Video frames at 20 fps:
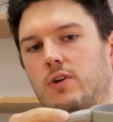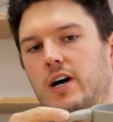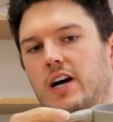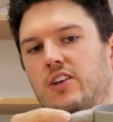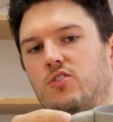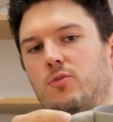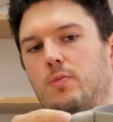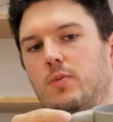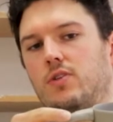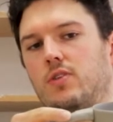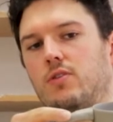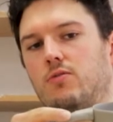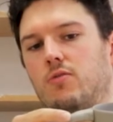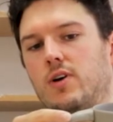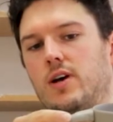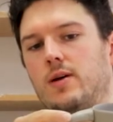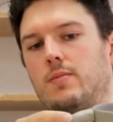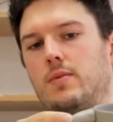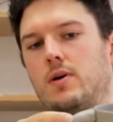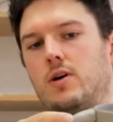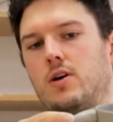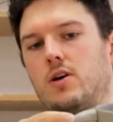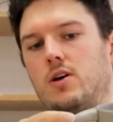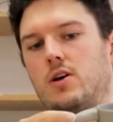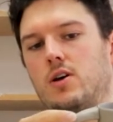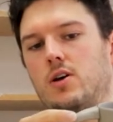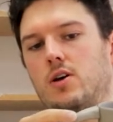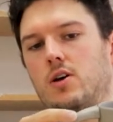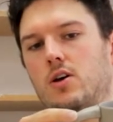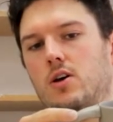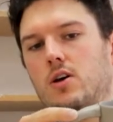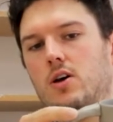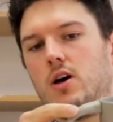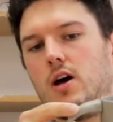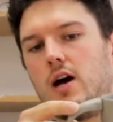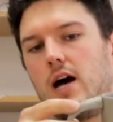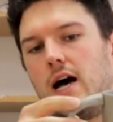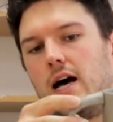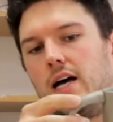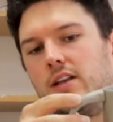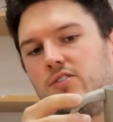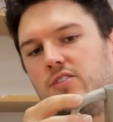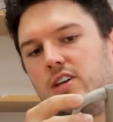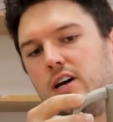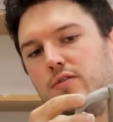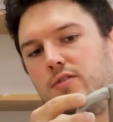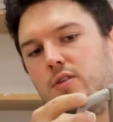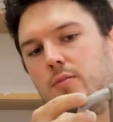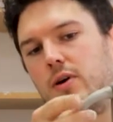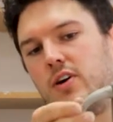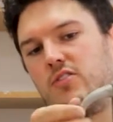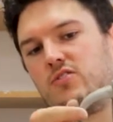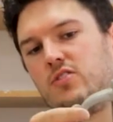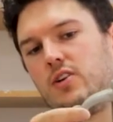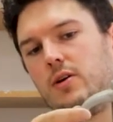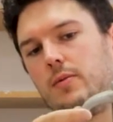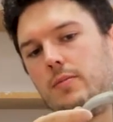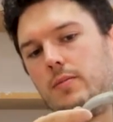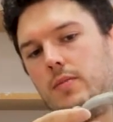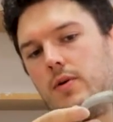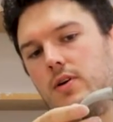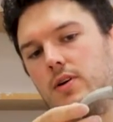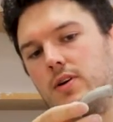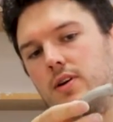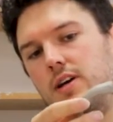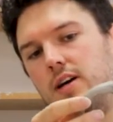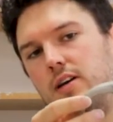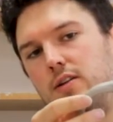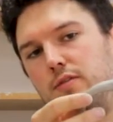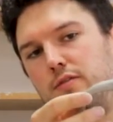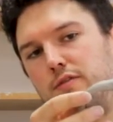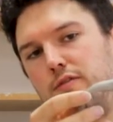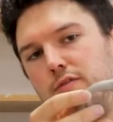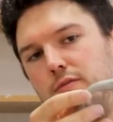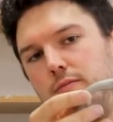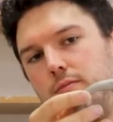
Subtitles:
right up at the rim and have the bottom kind of